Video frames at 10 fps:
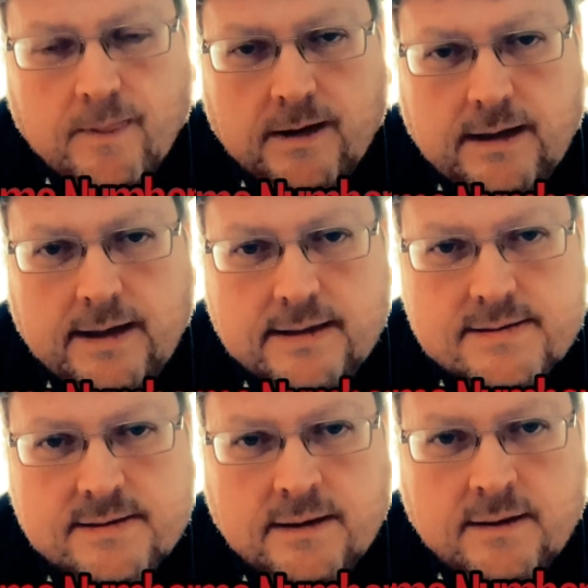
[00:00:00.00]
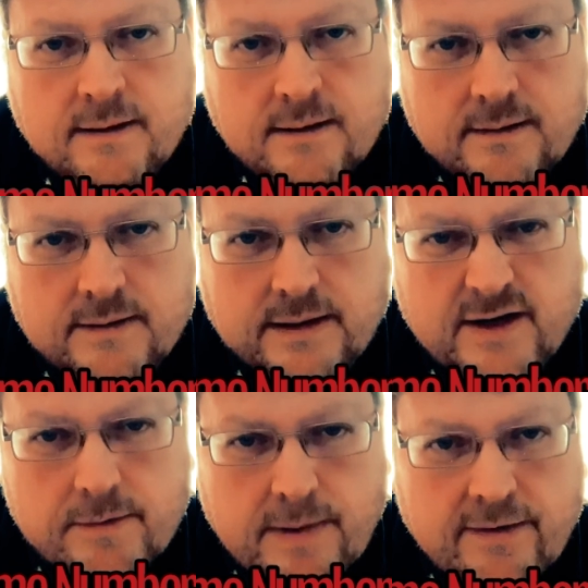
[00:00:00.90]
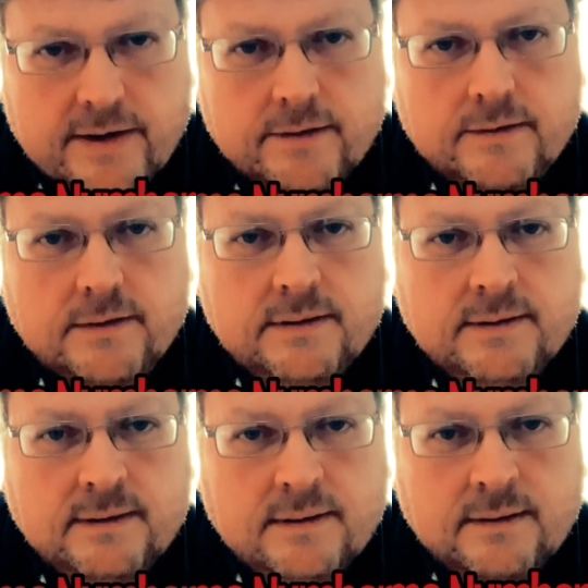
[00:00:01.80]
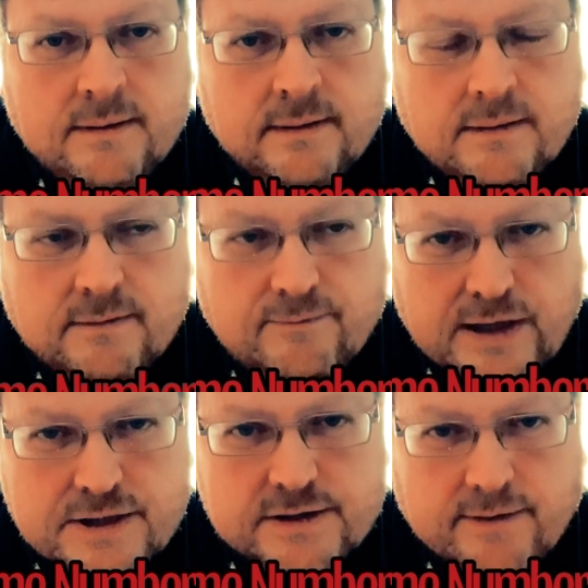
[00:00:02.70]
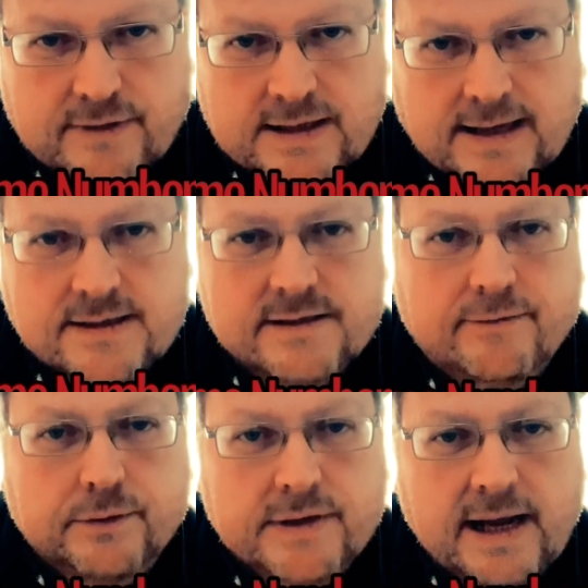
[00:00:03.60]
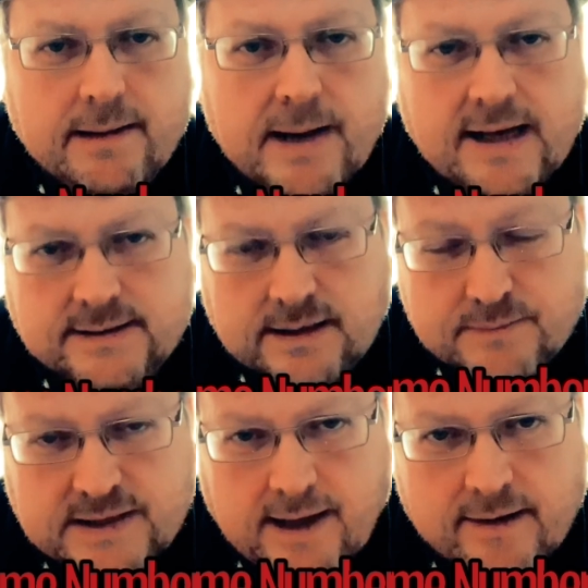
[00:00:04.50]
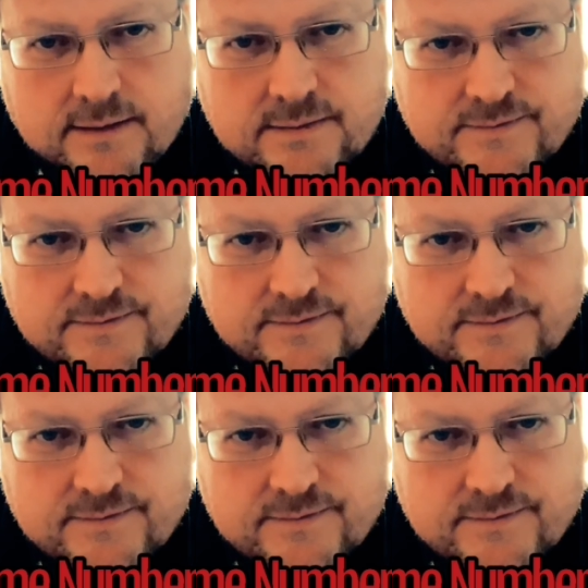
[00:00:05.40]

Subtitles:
is the numerical version of the letters of your name added up together.